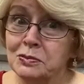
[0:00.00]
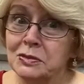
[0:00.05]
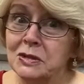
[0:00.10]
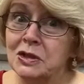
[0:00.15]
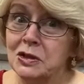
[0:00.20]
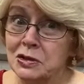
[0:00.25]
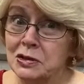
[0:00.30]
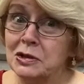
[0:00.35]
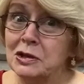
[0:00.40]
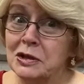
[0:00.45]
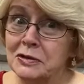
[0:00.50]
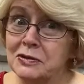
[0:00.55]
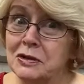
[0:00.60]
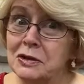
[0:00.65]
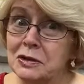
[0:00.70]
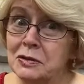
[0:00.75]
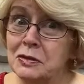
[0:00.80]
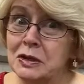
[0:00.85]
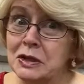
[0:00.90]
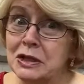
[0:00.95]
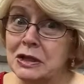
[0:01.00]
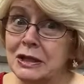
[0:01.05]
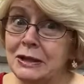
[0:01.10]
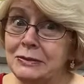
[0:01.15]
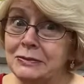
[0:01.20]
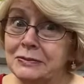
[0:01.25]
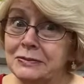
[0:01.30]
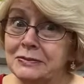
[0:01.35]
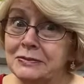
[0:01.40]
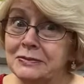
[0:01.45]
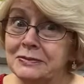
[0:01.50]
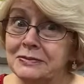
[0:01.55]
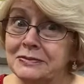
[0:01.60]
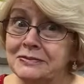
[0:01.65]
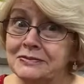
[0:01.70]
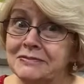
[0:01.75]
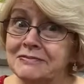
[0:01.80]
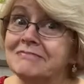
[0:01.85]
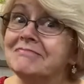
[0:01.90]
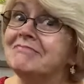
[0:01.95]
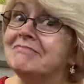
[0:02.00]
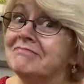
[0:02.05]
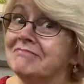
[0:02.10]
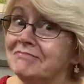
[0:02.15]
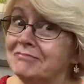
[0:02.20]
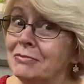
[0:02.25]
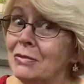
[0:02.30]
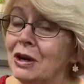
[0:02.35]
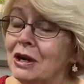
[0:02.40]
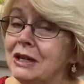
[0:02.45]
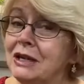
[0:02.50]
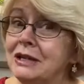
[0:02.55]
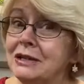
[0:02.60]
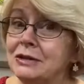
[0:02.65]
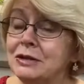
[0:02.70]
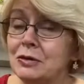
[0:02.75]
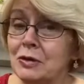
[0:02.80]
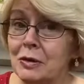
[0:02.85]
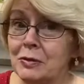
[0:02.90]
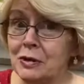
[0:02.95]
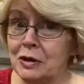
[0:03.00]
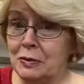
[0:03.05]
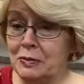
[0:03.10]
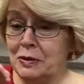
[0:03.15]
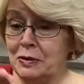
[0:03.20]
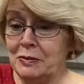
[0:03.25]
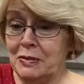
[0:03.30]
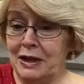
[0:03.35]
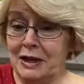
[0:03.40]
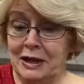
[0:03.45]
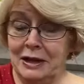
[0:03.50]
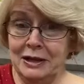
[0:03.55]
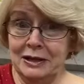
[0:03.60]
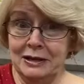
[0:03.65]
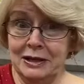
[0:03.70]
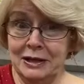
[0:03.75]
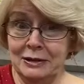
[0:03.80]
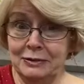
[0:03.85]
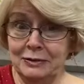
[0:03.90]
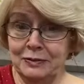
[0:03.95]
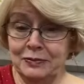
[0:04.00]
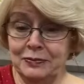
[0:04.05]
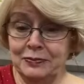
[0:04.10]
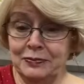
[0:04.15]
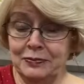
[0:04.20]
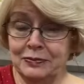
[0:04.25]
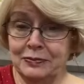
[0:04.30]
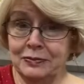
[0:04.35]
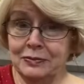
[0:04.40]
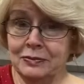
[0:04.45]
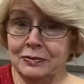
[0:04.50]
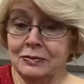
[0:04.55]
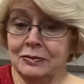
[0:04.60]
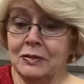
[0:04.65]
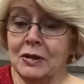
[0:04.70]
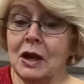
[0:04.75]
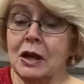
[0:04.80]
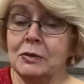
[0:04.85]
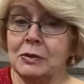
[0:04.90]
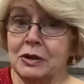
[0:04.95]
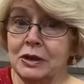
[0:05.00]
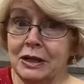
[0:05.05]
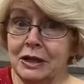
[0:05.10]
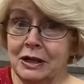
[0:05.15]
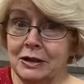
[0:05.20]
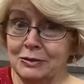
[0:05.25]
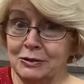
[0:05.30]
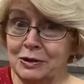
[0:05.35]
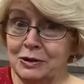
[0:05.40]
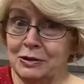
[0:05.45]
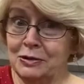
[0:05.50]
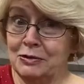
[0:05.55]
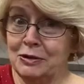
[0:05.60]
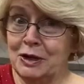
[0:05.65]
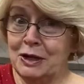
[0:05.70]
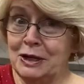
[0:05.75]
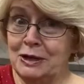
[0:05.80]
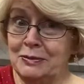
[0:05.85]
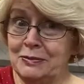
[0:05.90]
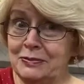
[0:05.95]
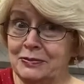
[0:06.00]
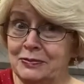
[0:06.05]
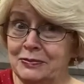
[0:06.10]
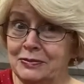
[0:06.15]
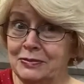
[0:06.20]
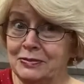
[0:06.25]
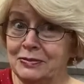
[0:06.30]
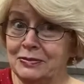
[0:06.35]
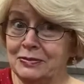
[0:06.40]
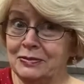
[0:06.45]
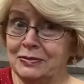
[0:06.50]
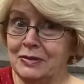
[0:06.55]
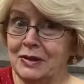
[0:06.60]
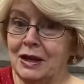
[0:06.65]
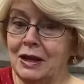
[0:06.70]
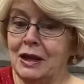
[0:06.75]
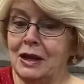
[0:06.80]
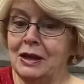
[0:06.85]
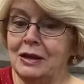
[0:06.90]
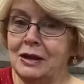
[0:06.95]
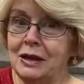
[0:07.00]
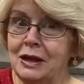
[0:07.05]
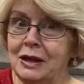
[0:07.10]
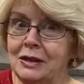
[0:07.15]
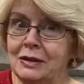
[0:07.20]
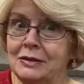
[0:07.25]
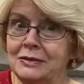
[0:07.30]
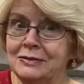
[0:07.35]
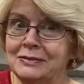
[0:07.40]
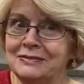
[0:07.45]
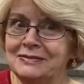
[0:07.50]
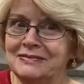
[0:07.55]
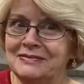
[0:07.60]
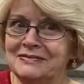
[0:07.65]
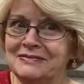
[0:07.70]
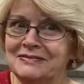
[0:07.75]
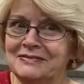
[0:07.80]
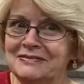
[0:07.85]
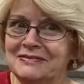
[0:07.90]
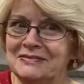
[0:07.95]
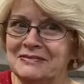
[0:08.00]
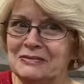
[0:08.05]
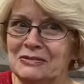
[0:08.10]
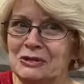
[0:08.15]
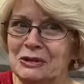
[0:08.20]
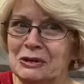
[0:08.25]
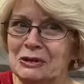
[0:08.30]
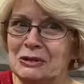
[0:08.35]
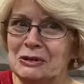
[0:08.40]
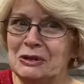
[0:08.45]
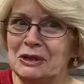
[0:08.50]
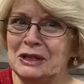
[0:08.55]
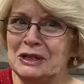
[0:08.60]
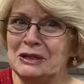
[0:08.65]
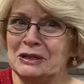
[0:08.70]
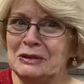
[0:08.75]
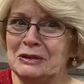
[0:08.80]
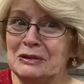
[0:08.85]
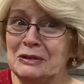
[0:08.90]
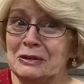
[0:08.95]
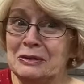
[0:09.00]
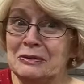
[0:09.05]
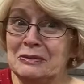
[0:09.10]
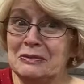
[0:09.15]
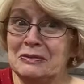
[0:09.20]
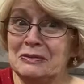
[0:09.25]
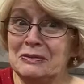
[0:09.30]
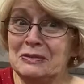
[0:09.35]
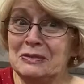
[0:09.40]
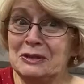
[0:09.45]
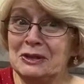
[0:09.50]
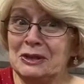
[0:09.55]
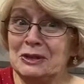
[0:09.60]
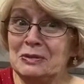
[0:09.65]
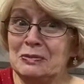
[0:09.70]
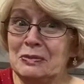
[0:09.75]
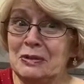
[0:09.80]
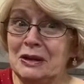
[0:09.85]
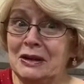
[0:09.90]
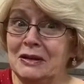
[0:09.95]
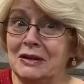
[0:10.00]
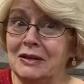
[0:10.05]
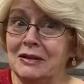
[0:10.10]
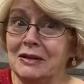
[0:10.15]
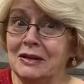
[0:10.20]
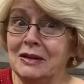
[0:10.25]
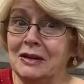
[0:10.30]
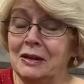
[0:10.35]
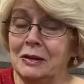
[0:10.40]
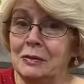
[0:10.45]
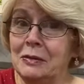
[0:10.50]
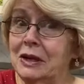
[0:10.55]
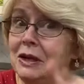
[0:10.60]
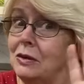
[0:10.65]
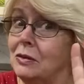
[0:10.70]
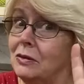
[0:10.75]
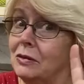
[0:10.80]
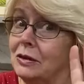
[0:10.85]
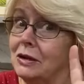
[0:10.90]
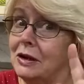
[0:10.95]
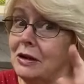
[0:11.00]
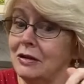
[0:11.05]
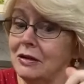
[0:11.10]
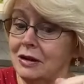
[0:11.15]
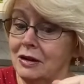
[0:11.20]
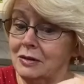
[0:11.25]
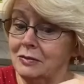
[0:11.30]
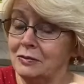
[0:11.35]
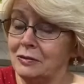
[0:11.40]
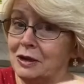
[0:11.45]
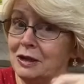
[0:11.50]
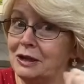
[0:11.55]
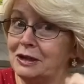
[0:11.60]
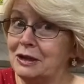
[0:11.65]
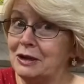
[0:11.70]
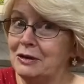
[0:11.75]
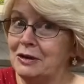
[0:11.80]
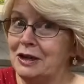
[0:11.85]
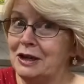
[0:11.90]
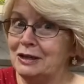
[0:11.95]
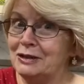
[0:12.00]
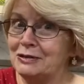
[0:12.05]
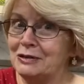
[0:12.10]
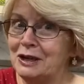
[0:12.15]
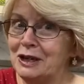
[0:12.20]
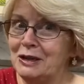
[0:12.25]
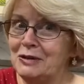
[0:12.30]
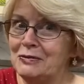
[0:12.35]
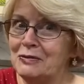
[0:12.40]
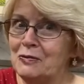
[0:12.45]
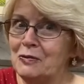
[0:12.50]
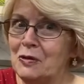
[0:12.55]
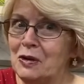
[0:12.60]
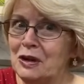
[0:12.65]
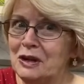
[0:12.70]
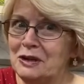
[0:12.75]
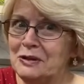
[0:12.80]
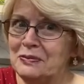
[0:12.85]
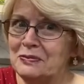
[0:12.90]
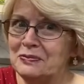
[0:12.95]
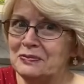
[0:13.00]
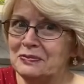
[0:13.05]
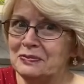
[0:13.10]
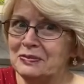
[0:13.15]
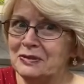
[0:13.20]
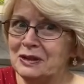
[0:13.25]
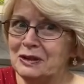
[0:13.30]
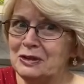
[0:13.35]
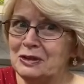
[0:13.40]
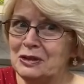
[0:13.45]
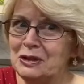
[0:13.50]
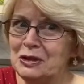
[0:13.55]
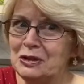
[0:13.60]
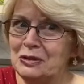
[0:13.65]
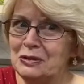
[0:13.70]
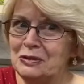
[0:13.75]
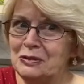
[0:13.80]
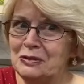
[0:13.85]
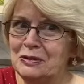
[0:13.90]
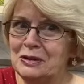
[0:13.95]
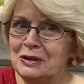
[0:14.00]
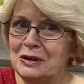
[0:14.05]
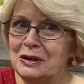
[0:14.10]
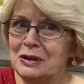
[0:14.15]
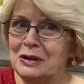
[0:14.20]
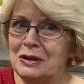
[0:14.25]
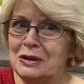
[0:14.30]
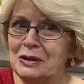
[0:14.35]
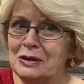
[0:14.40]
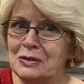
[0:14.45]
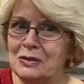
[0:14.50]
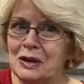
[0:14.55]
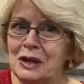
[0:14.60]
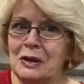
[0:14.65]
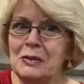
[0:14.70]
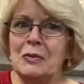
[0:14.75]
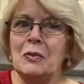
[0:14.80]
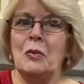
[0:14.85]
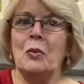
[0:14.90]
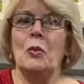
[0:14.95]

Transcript: Is it soft and squishy? Mine is, so I'm gonna put my hand out. I'm gonna count to three, and then we're going to spit our gum, and only our gum right in our hands. Ready? One, two, three.